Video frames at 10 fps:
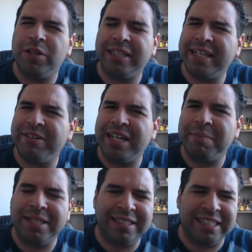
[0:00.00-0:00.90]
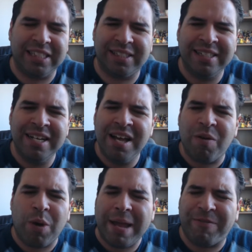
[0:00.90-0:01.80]
I think her name is, his
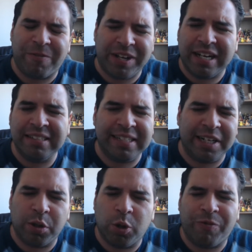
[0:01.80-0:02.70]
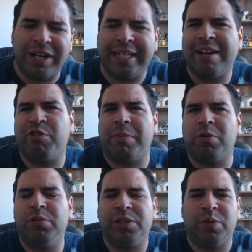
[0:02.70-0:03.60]
wife or fiance or girlfriend, I can't remember
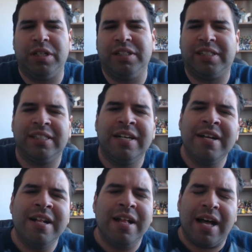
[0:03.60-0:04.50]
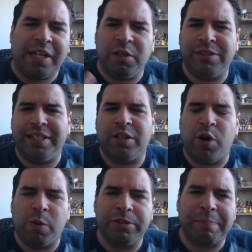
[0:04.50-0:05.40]
who she was, using
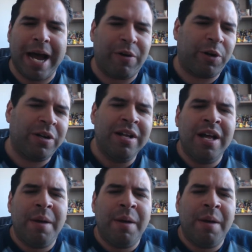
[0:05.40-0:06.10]
Golb's power.